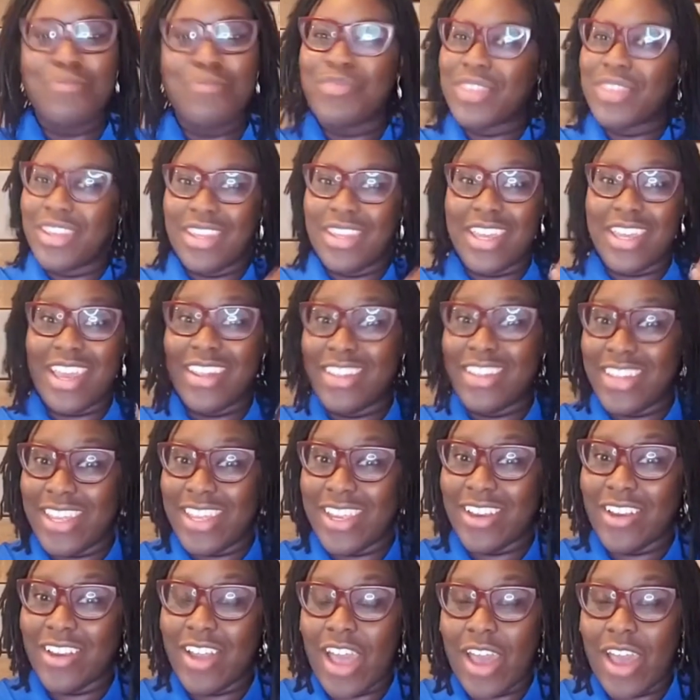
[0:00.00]
You guys hear
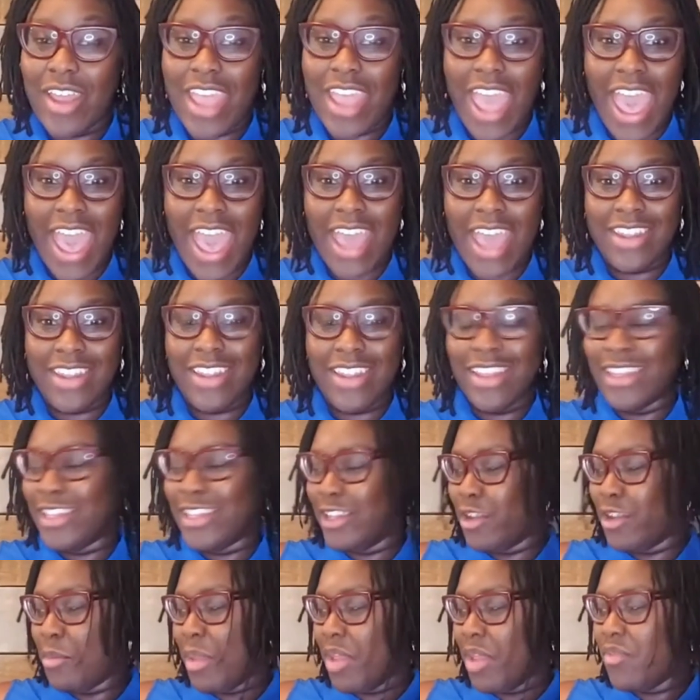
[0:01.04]
how I added a little
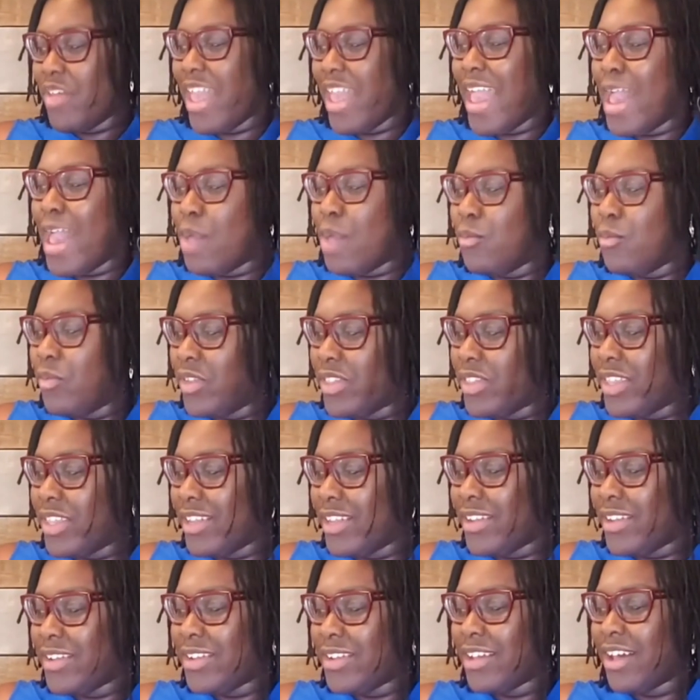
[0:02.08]
bit of
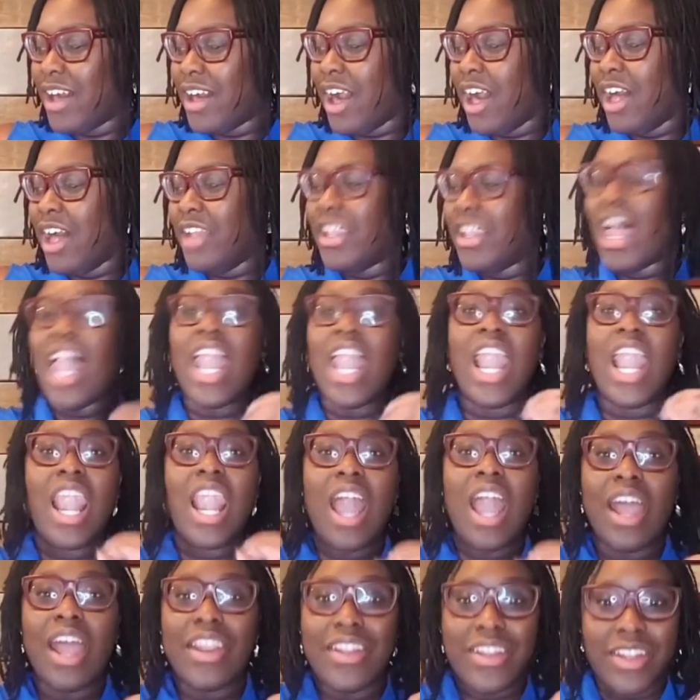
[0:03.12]
emphasis on
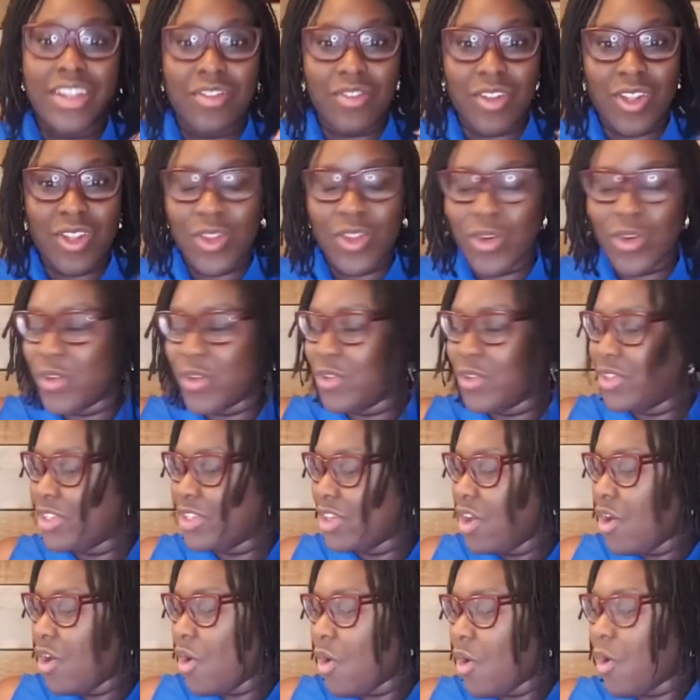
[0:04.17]
lots of clothes
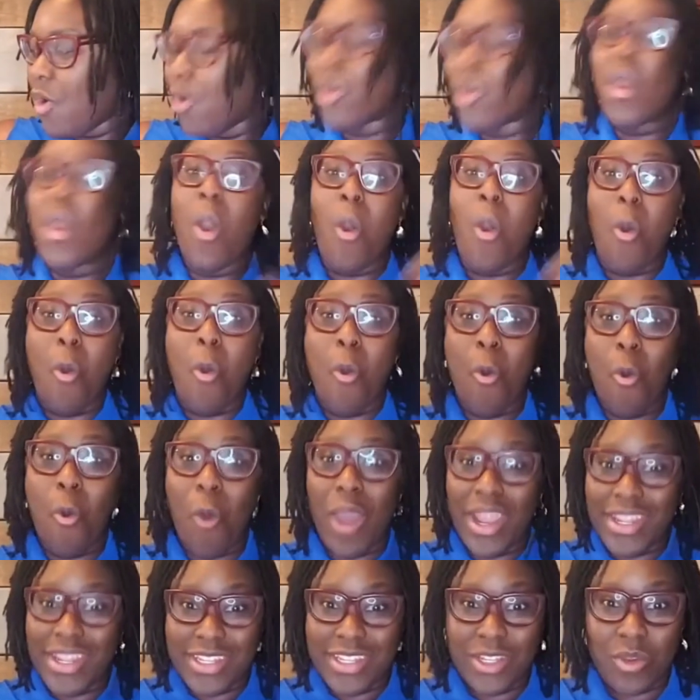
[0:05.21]
or
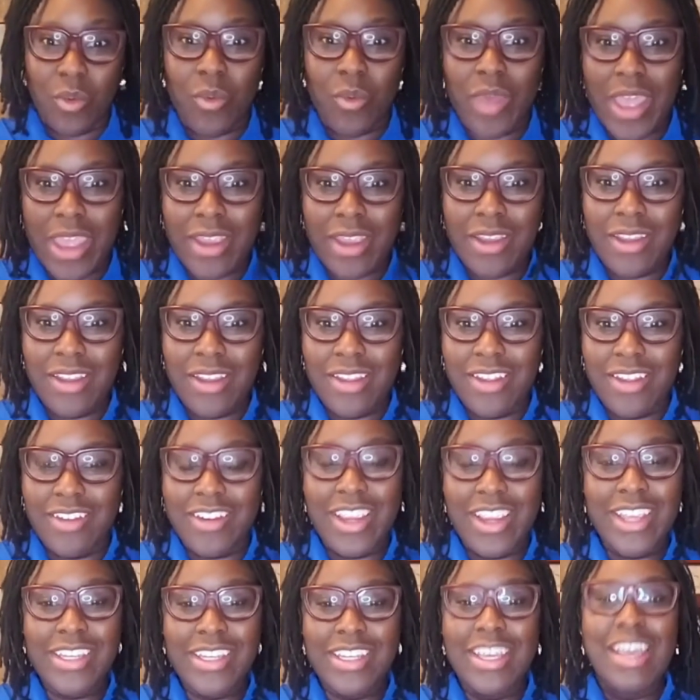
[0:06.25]
what to wear,
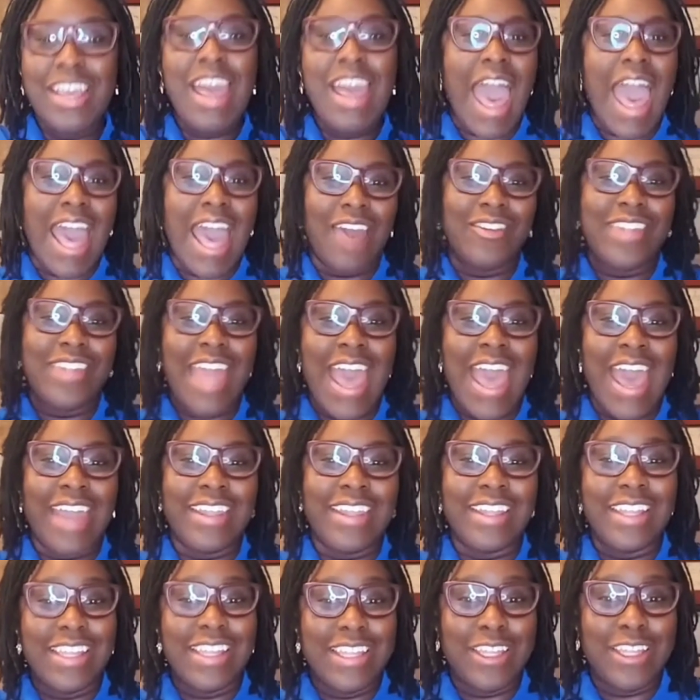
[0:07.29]
right? I was adding a
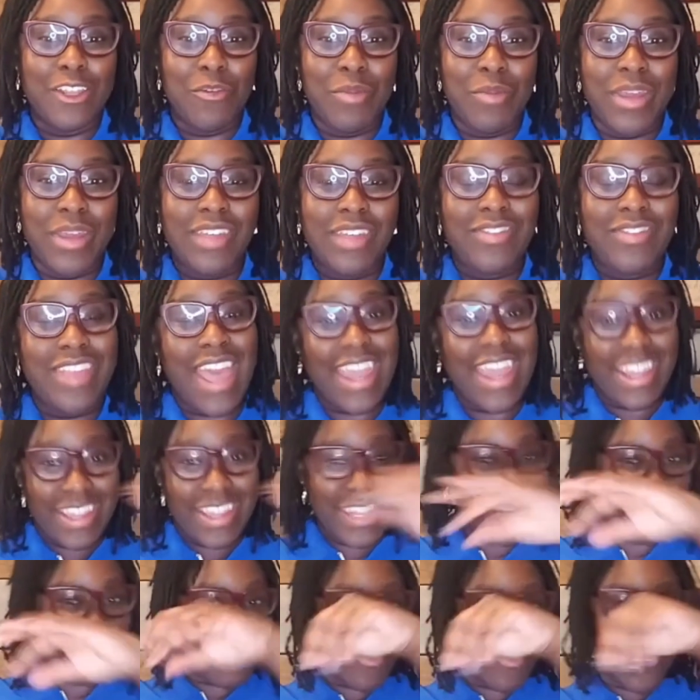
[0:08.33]
little bit of that
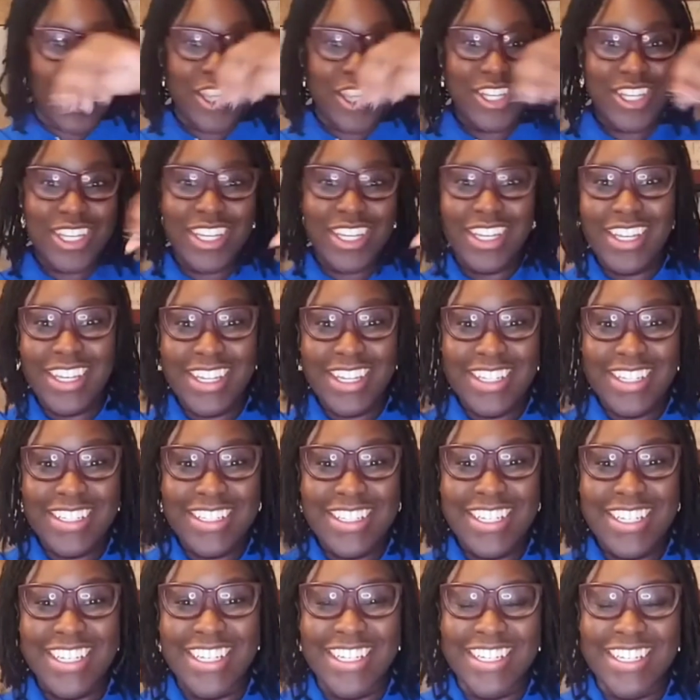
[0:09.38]
expression
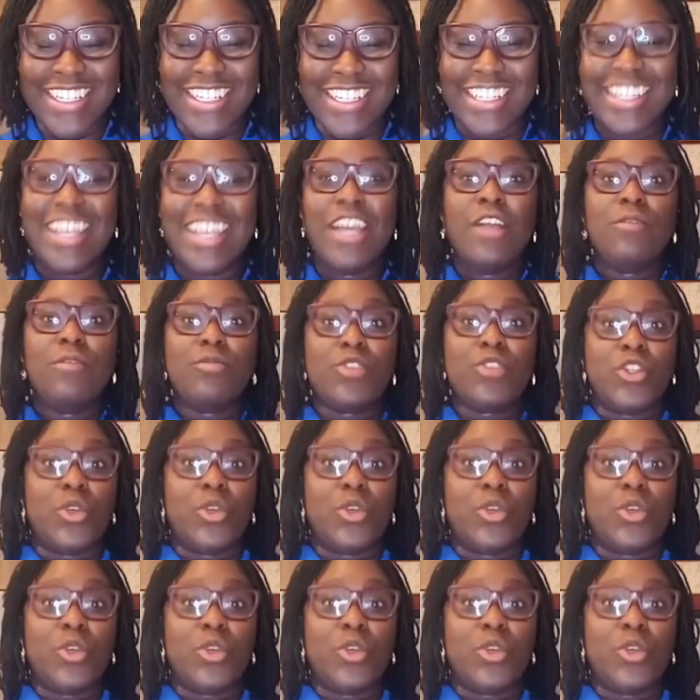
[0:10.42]
to